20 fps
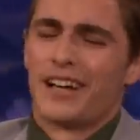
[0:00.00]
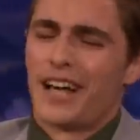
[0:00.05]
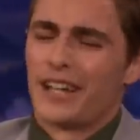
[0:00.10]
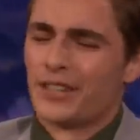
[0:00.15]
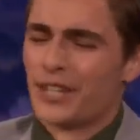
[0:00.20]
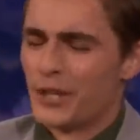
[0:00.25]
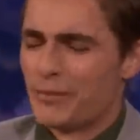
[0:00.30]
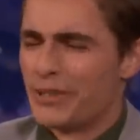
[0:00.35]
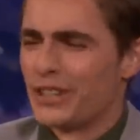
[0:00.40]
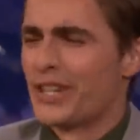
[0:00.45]
a
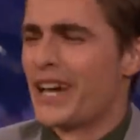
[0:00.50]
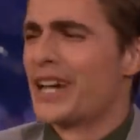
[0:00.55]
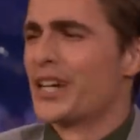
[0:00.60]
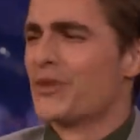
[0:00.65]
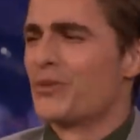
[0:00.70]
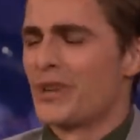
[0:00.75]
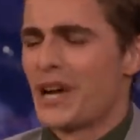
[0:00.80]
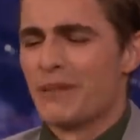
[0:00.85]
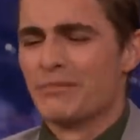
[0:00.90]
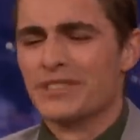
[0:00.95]
little bit
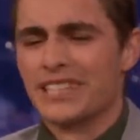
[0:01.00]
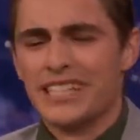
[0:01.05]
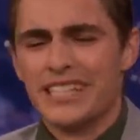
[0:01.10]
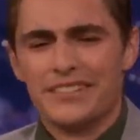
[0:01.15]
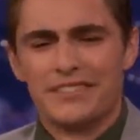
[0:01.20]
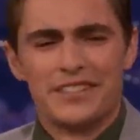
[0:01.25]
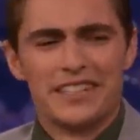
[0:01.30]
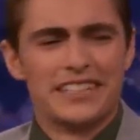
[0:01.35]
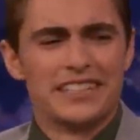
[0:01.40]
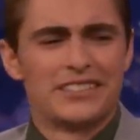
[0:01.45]
later when I'm
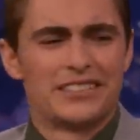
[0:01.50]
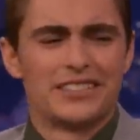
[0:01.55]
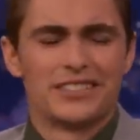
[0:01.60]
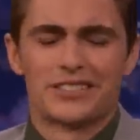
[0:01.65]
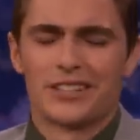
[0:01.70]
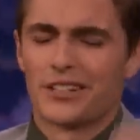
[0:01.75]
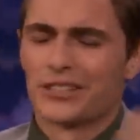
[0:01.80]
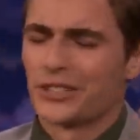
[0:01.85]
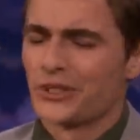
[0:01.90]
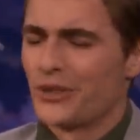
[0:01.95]
leaving, she
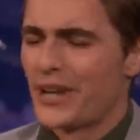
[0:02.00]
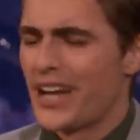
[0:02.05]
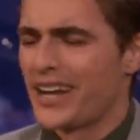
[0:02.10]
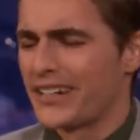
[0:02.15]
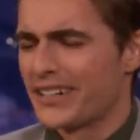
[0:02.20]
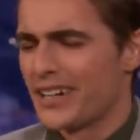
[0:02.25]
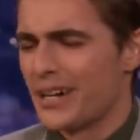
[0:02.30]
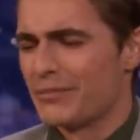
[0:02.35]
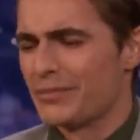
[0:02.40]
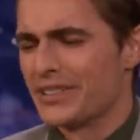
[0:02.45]
starts
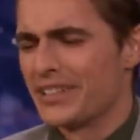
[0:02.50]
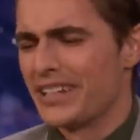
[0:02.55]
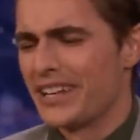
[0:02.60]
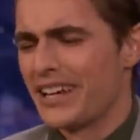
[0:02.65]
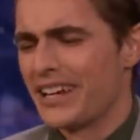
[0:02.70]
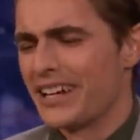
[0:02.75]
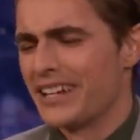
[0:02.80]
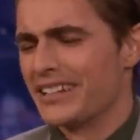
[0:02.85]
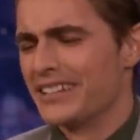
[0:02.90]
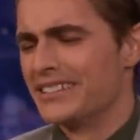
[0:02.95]
cracking up
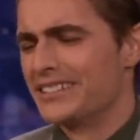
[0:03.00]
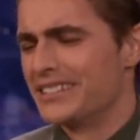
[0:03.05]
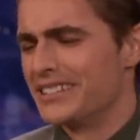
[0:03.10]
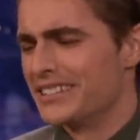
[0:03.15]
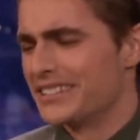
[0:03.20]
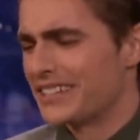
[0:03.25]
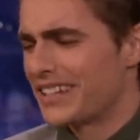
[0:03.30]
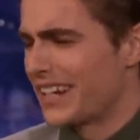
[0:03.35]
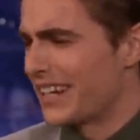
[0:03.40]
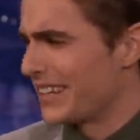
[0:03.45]
again. And
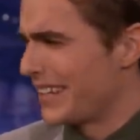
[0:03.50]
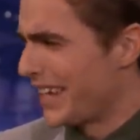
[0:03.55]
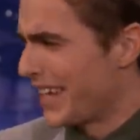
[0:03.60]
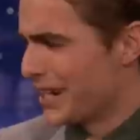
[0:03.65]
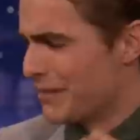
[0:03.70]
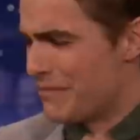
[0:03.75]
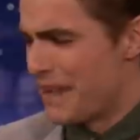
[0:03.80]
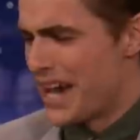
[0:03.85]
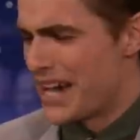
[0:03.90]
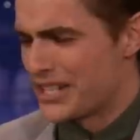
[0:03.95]
she's like, I
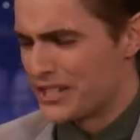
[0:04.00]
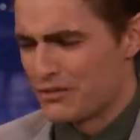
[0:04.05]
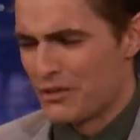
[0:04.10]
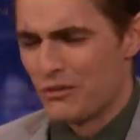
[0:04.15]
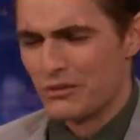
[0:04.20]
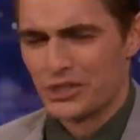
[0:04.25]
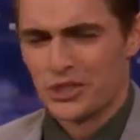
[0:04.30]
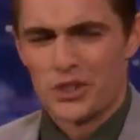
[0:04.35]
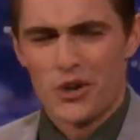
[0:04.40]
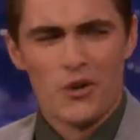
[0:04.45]
can't imagine
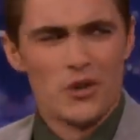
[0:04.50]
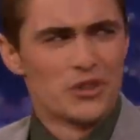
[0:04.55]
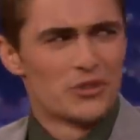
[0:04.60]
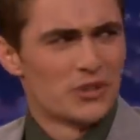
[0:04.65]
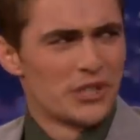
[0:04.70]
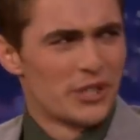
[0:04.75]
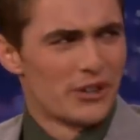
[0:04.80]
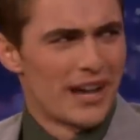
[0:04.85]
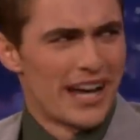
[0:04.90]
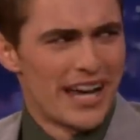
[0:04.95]
what was going
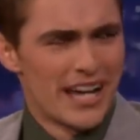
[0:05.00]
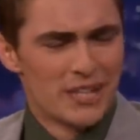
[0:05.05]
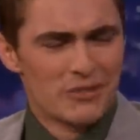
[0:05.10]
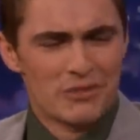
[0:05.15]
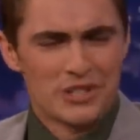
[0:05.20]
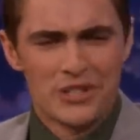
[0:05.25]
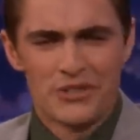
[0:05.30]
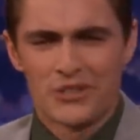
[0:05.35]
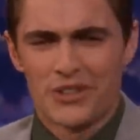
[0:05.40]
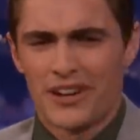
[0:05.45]
through your head
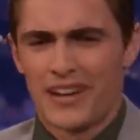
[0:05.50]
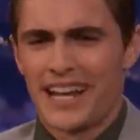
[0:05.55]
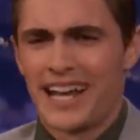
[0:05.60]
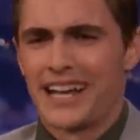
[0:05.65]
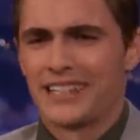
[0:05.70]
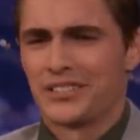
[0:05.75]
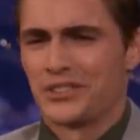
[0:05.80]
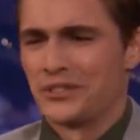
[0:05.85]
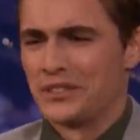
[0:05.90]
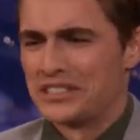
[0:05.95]
when you thought I
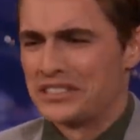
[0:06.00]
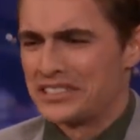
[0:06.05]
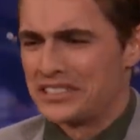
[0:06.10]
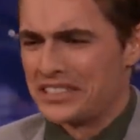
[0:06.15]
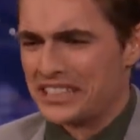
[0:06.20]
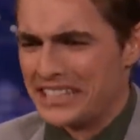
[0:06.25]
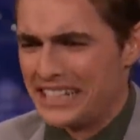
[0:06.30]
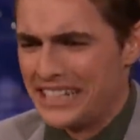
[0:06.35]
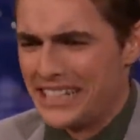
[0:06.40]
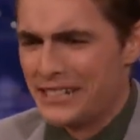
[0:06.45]
asked you to
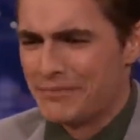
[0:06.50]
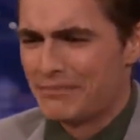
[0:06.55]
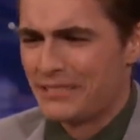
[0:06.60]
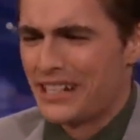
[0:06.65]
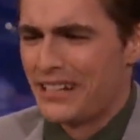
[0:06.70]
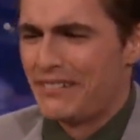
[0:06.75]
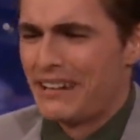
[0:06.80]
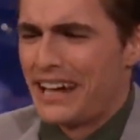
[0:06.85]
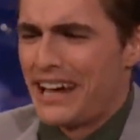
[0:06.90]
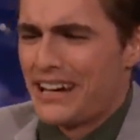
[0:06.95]
sleep.
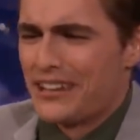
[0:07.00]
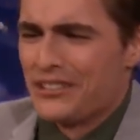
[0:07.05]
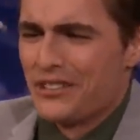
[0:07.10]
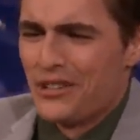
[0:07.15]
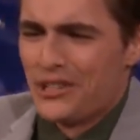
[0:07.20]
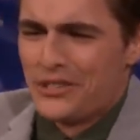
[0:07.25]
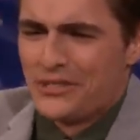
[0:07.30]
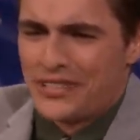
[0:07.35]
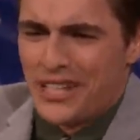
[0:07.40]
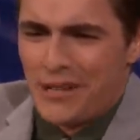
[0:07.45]
And I'm like, I don't
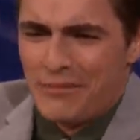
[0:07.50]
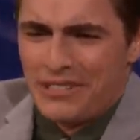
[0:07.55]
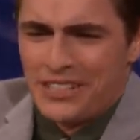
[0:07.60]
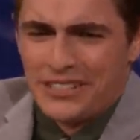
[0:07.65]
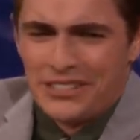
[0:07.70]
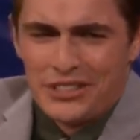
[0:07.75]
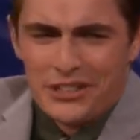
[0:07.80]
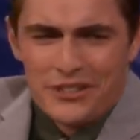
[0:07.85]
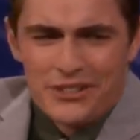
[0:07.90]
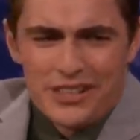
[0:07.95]
know. You tell me
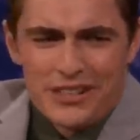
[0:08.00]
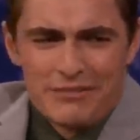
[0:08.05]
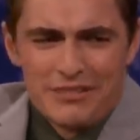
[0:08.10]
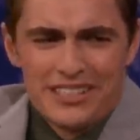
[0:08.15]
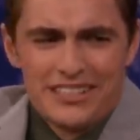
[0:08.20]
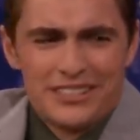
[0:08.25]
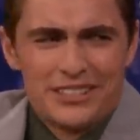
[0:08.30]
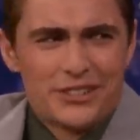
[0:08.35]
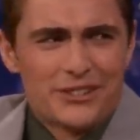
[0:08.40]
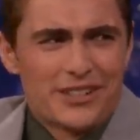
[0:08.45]
to do it. I'm
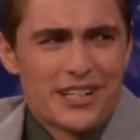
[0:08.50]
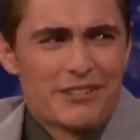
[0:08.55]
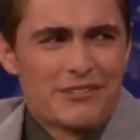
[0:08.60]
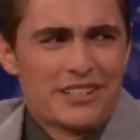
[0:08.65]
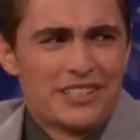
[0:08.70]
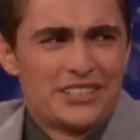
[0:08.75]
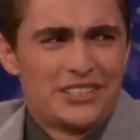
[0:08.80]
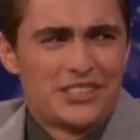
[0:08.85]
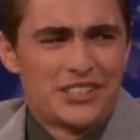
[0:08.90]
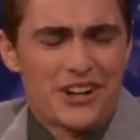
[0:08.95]
going to do it. I
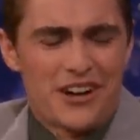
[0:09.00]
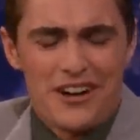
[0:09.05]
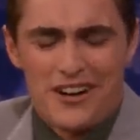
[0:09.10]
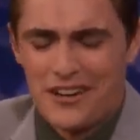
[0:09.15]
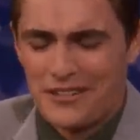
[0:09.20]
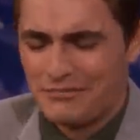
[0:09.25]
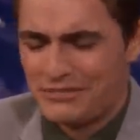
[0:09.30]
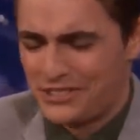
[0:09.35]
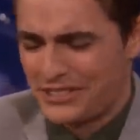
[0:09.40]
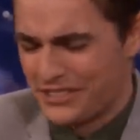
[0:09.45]
want a
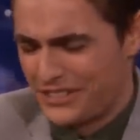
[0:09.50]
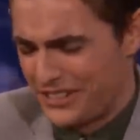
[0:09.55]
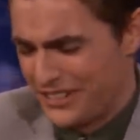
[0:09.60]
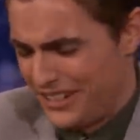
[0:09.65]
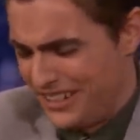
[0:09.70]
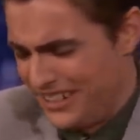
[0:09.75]
job. So.